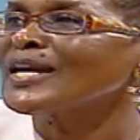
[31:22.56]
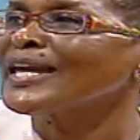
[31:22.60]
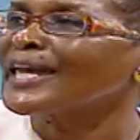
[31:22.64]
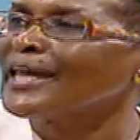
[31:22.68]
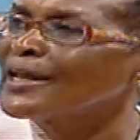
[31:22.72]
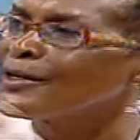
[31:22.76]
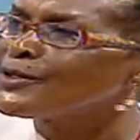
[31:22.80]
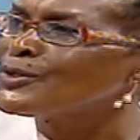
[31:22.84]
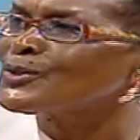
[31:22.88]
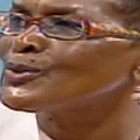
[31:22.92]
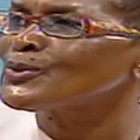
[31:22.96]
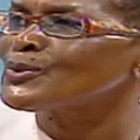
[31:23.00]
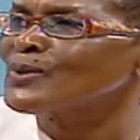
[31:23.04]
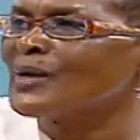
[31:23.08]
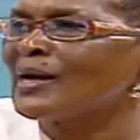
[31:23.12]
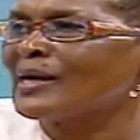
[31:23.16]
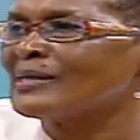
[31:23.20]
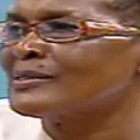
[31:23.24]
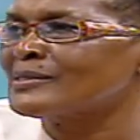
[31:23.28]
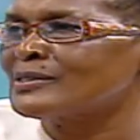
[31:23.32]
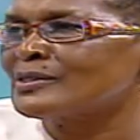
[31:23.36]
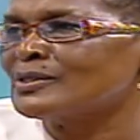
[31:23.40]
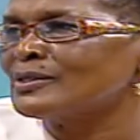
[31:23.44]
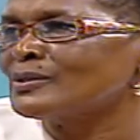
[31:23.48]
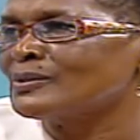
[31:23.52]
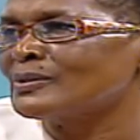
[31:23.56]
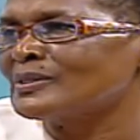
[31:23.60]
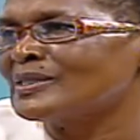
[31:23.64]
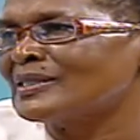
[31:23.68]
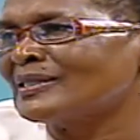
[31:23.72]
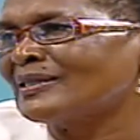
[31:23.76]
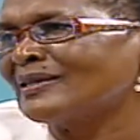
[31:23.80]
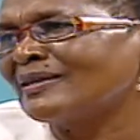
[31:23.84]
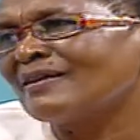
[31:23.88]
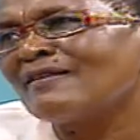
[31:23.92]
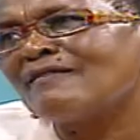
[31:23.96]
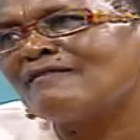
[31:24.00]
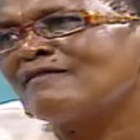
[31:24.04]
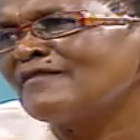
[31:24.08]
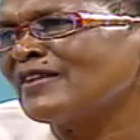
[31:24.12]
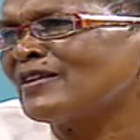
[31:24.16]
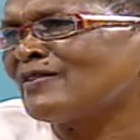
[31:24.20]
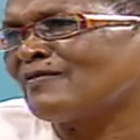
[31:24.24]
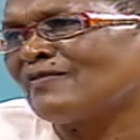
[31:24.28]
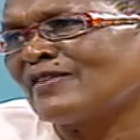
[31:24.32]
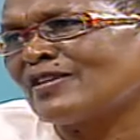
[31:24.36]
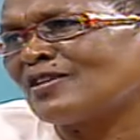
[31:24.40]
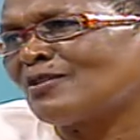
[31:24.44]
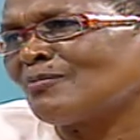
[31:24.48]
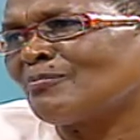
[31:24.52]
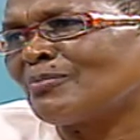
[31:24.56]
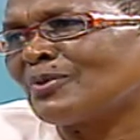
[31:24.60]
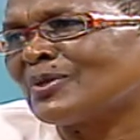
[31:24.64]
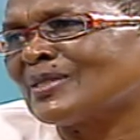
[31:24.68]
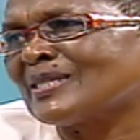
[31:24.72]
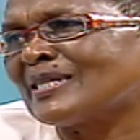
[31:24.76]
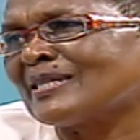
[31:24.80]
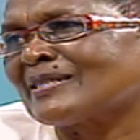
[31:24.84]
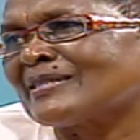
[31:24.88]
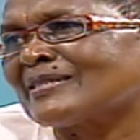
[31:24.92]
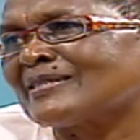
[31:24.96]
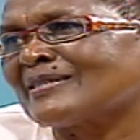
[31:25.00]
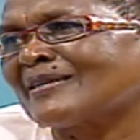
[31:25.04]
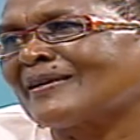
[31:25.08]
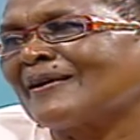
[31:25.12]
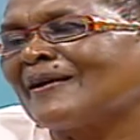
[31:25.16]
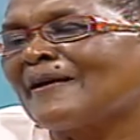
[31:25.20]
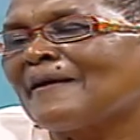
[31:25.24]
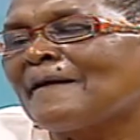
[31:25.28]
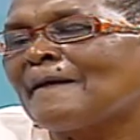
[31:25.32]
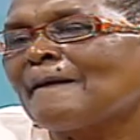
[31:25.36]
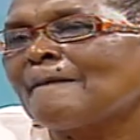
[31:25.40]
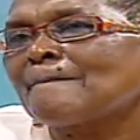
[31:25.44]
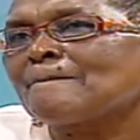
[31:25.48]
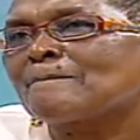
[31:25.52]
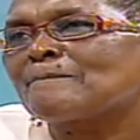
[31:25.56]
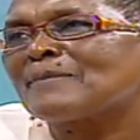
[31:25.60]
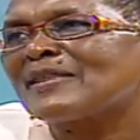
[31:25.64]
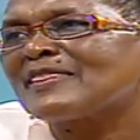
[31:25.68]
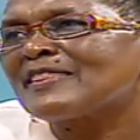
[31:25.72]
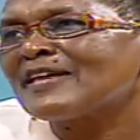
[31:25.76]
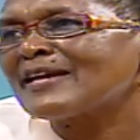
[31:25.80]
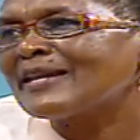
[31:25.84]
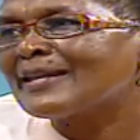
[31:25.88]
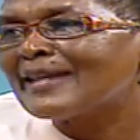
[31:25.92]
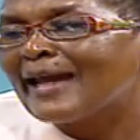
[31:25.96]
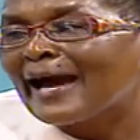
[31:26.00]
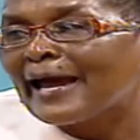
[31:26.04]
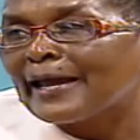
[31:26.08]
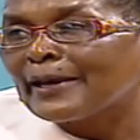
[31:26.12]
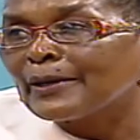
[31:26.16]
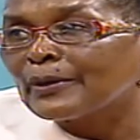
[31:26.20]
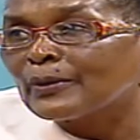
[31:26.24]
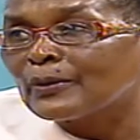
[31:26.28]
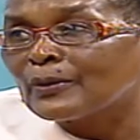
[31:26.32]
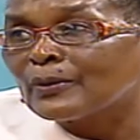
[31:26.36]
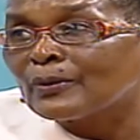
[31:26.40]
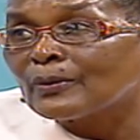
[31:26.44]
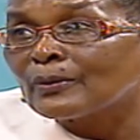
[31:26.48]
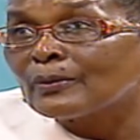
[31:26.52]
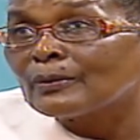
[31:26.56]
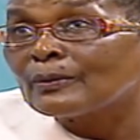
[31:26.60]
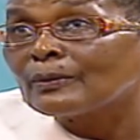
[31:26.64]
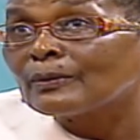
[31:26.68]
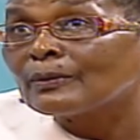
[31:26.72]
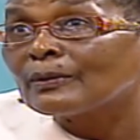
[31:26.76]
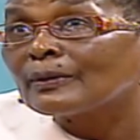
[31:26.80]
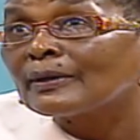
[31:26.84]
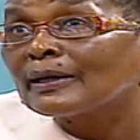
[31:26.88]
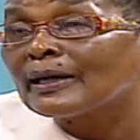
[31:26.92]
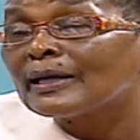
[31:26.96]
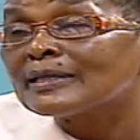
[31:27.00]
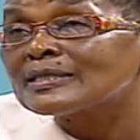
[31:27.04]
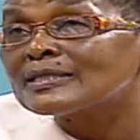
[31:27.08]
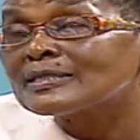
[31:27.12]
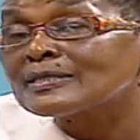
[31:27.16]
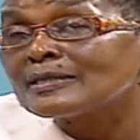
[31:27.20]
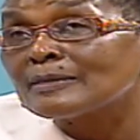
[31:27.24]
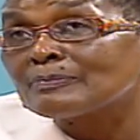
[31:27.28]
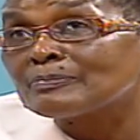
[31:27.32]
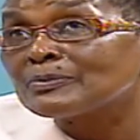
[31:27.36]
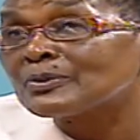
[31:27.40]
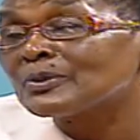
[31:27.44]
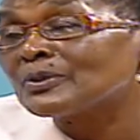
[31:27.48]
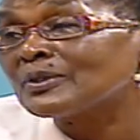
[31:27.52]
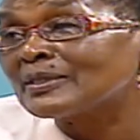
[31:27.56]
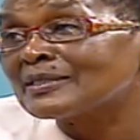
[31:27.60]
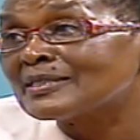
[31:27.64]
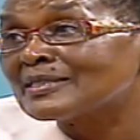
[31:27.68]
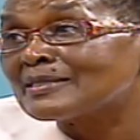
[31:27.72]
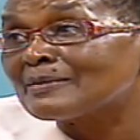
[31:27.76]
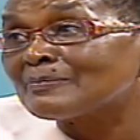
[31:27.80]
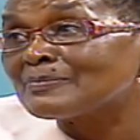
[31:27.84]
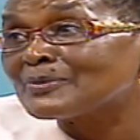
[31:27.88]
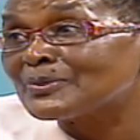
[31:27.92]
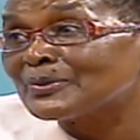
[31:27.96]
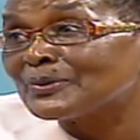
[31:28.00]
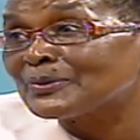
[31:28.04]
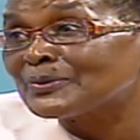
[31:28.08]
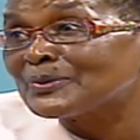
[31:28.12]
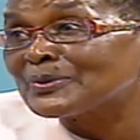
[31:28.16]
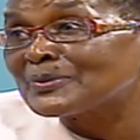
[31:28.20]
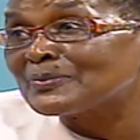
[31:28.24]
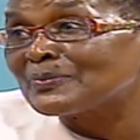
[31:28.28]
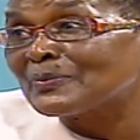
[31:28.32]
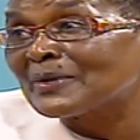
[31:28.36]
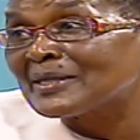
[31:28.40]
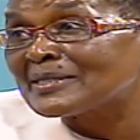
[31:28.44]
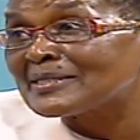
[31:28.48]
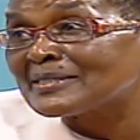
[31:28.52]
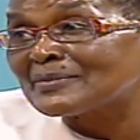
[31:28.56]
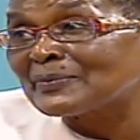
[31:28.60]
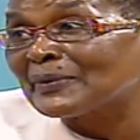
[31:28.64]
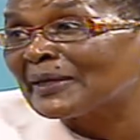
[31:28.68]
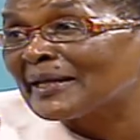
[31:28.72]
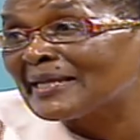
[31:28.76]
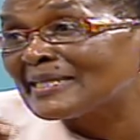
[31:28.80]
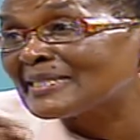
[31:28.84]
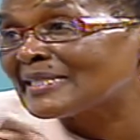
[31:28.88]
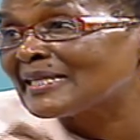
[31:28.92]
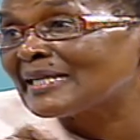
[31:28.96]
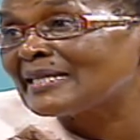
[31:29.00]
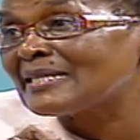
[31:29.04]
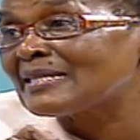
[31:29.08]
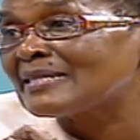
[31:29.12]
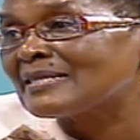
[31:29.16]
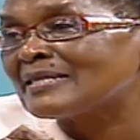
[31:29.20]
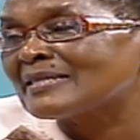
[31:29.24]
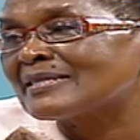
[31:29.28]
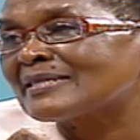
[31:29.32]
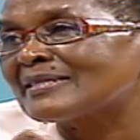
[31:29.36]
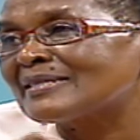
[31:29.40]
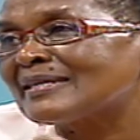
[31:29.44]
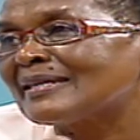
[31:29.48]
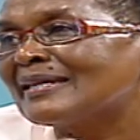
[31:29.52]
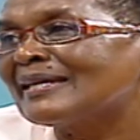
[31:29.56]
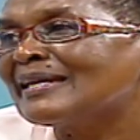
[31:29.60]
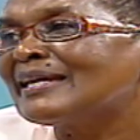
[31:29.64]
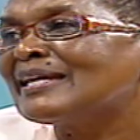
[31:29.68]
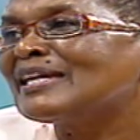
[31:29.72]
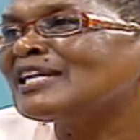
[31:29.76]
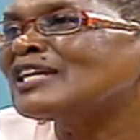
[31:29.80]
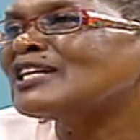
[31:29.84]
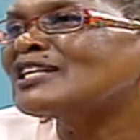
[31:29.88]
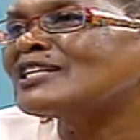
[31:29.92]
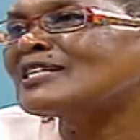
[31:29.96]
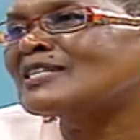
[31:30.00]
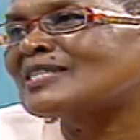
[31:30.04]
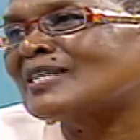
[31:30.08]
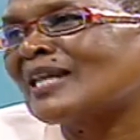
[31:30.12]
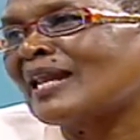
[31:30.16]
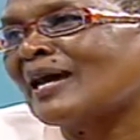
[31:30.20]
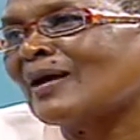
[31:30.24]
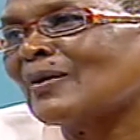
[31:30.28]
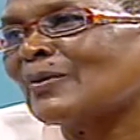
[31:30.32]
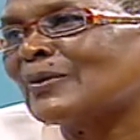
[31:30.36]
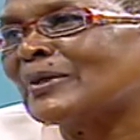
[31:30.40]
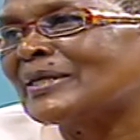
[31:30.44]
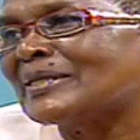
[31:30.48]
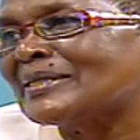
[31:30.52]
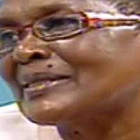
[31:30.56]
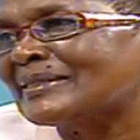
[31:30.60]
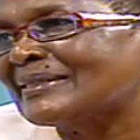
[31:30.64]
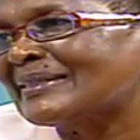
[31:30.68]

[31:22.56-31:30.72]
can do attitude, very, very important. Mm-hmm. But then I know I stepped on some toes once when I said this, English language.